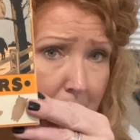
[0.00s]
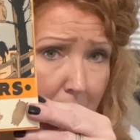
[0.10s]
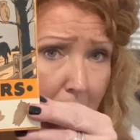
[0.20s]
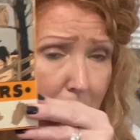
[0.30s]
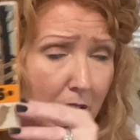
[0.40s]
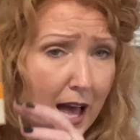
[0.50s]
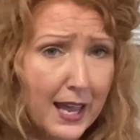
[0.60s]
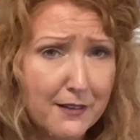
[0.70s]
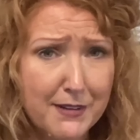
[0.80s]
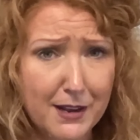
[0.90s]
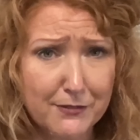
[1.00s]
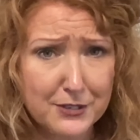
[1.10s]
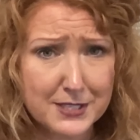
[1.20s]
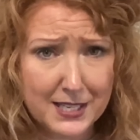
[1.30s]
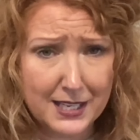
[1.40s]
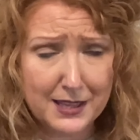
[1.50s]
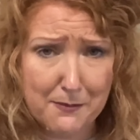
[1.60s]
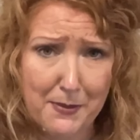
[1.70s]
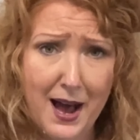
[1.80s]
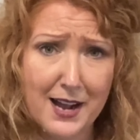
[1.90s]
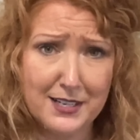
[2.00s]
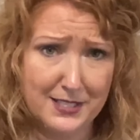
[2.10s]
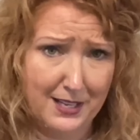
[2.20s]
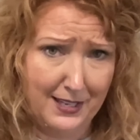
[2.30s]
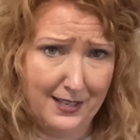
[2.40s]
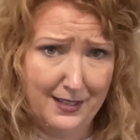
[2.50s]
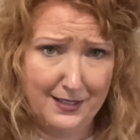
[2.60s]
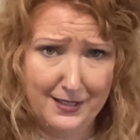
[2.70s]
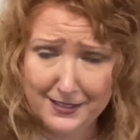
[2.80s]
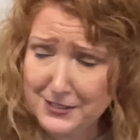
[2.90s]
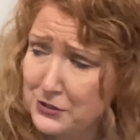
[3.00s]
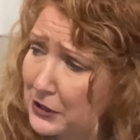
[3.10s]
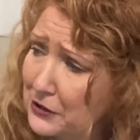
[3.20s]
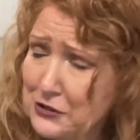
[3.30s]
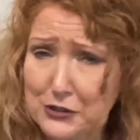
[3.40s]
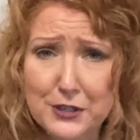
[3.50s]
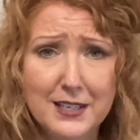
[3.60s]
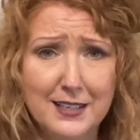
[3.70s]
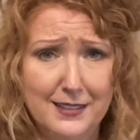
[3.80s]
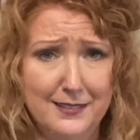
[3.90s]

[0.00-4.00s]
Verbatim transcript: Oh, I have never seen the box that trick or treat